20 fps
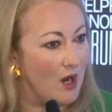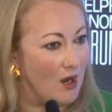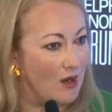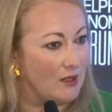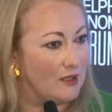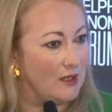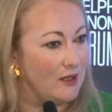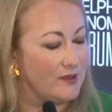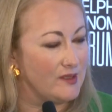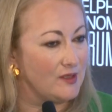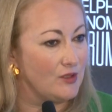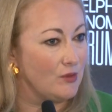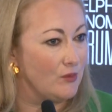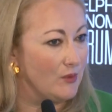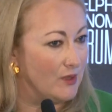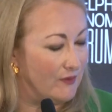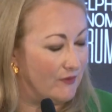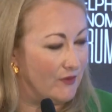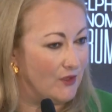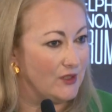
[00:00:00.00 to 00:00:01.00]
our cluster
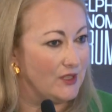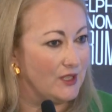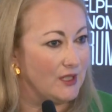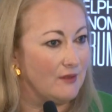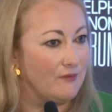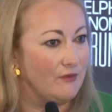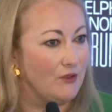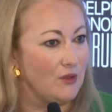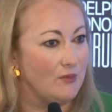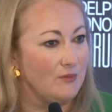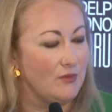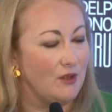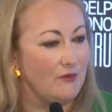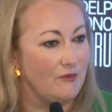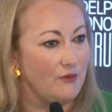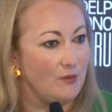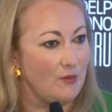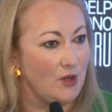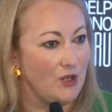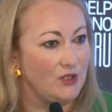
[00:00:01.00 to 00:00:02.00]
with funding
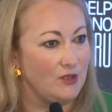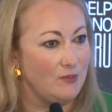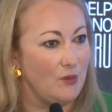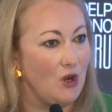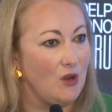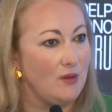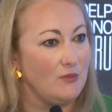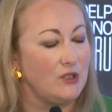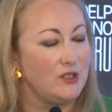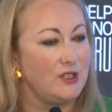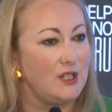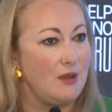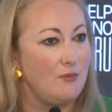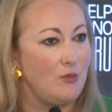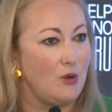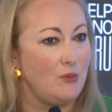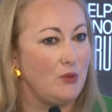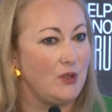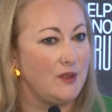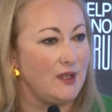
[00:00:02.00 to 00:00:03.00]
from our department
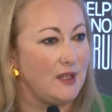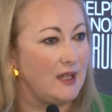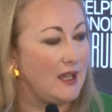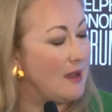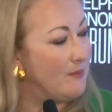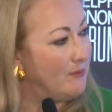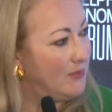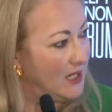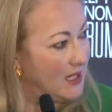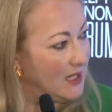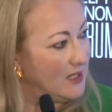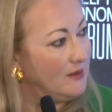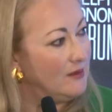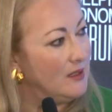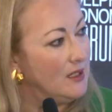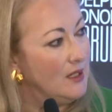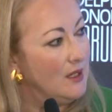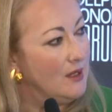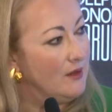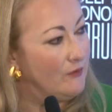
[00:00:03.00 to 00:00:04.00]
came up with a campaign
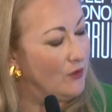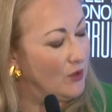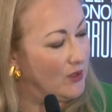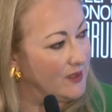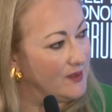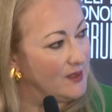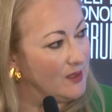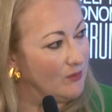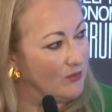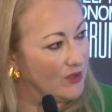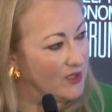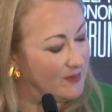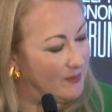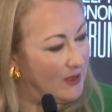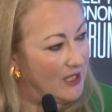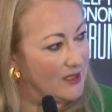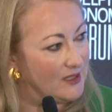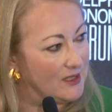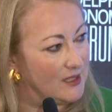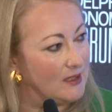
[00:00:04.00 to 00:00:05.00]
for consumer
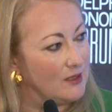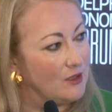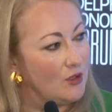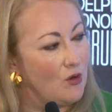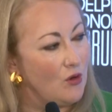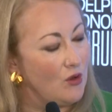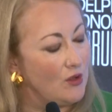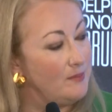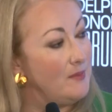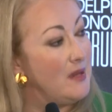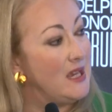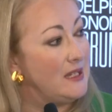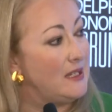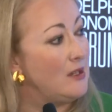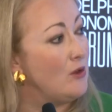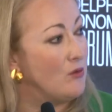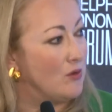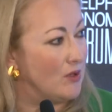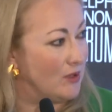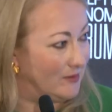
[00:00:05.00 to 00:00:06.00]
spending called Made
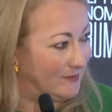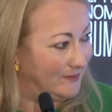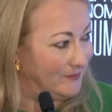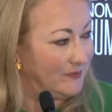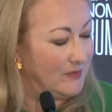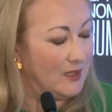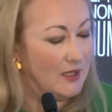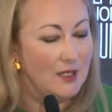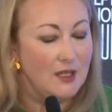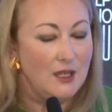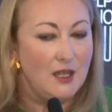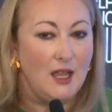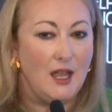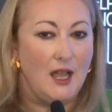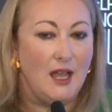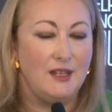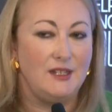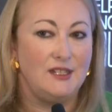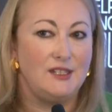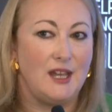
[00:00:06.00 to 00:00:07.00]
Local.
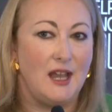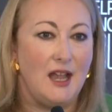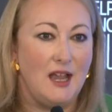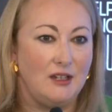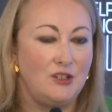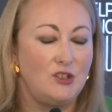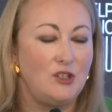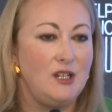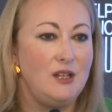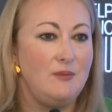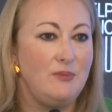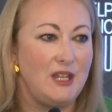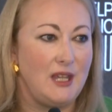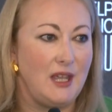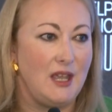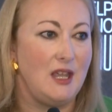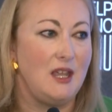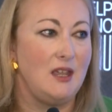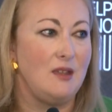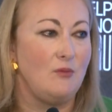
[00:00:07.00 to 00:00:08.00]
And it actually
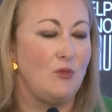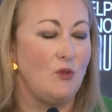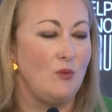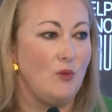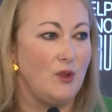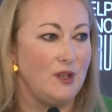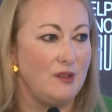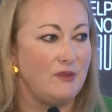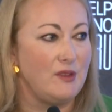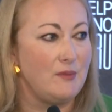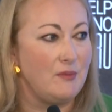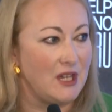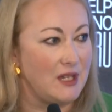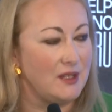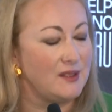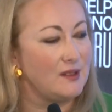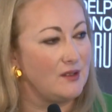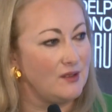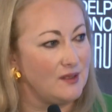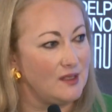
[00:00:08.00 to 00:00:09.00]
became one of the
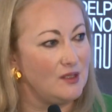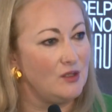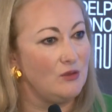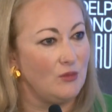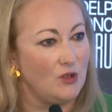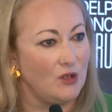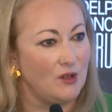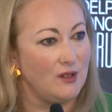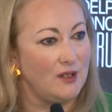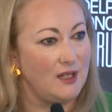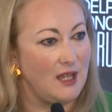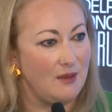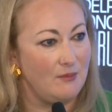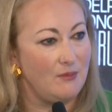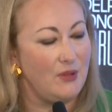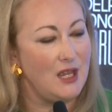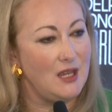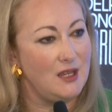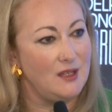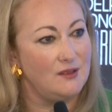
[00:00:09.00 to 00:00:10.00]
biggest consumer
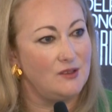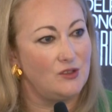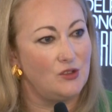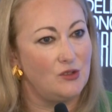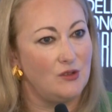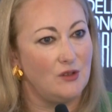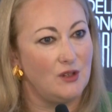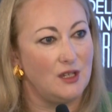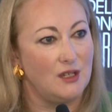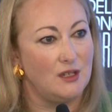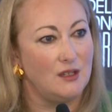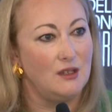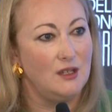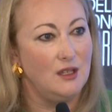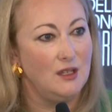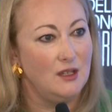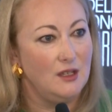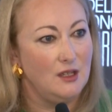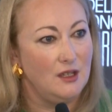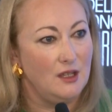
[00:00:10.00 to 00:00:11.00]
campaigns during
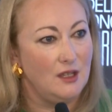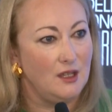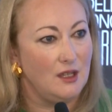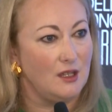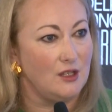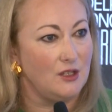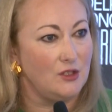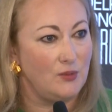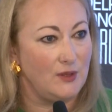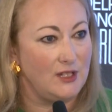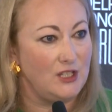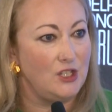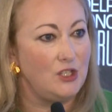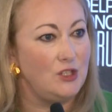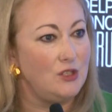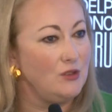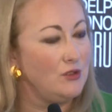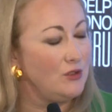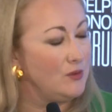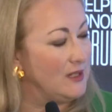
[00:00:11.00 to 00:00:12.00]

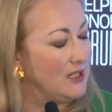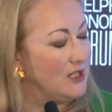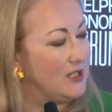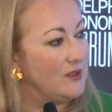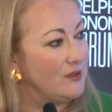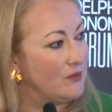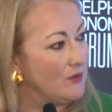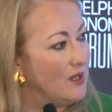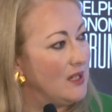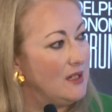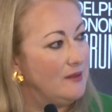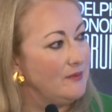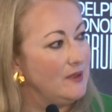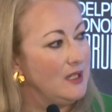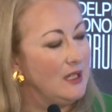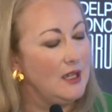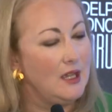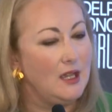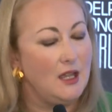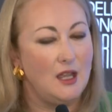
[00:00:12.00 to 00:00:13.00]
22-23,
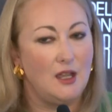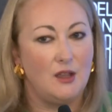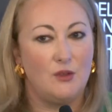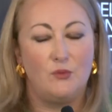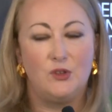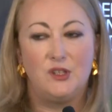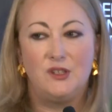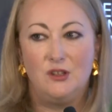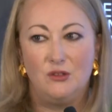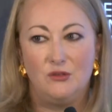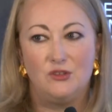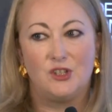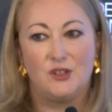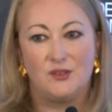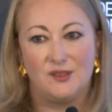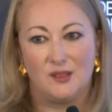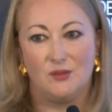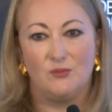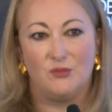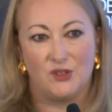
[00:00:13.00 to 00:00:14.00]
with huge
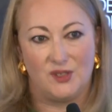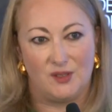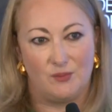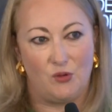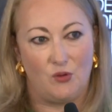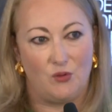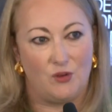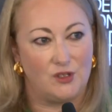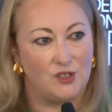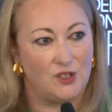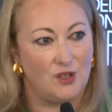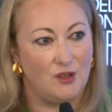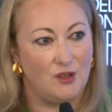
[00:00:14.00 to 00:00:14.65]
consumer support